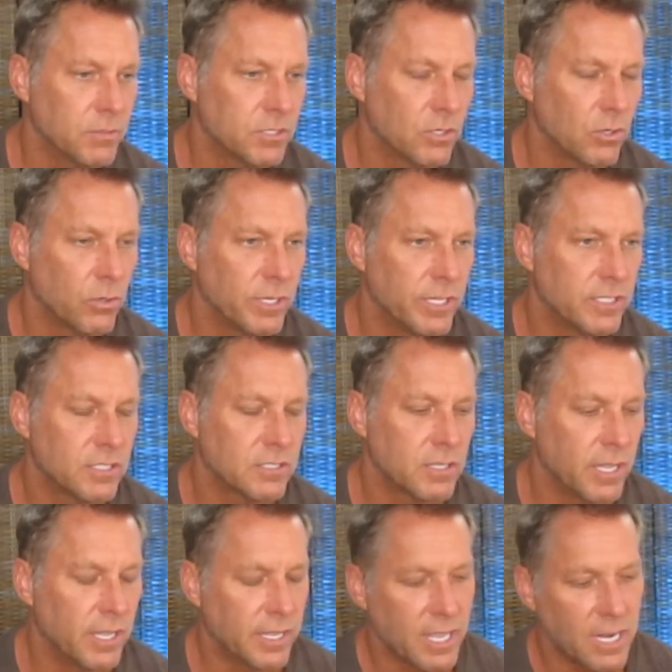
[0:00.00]
So it's
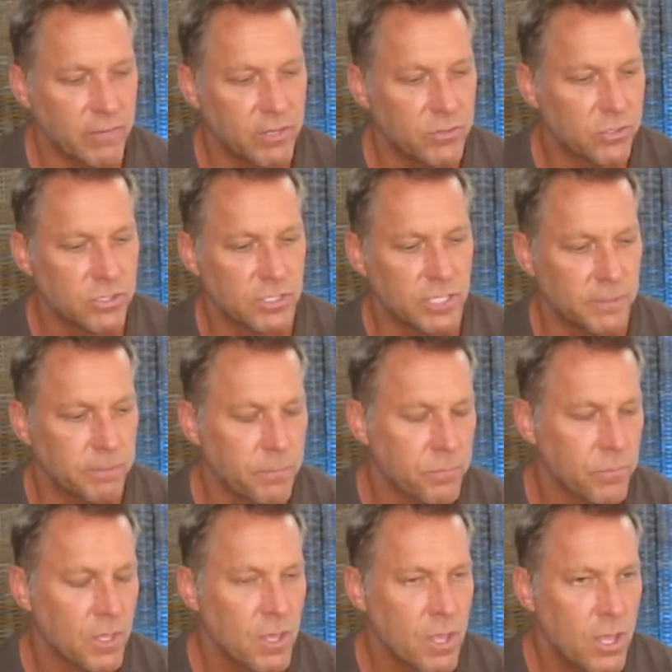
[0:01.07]
kind of interesting
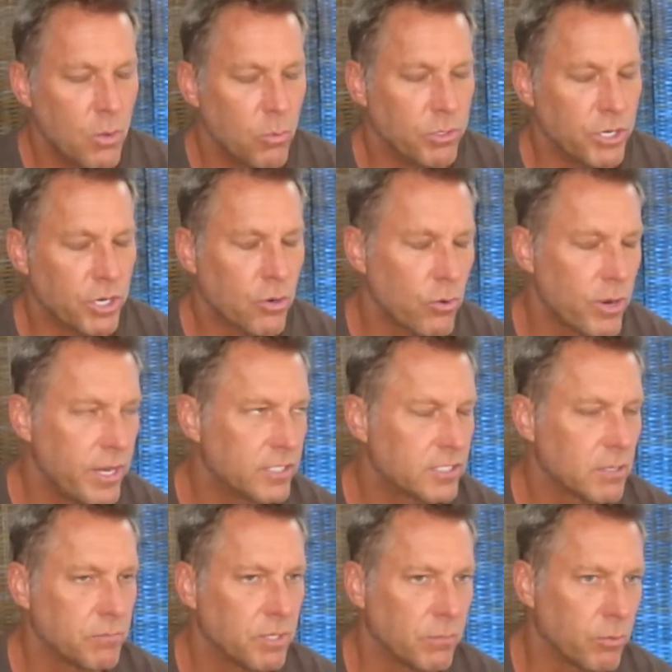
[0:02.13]
when you're creating
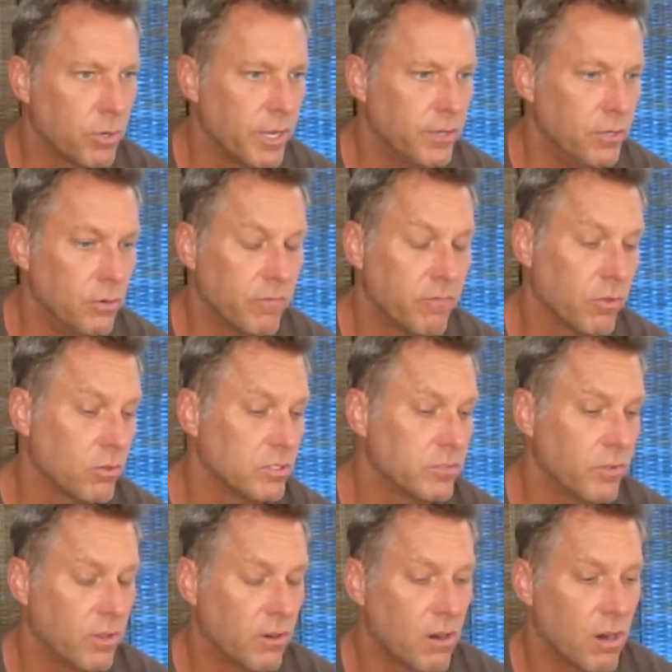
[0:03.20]
something brand new, and for those of
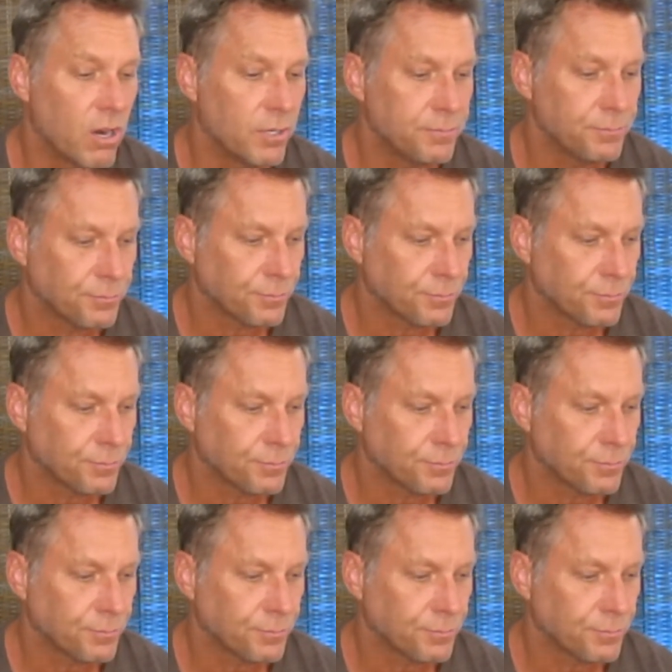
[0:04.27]
you that are,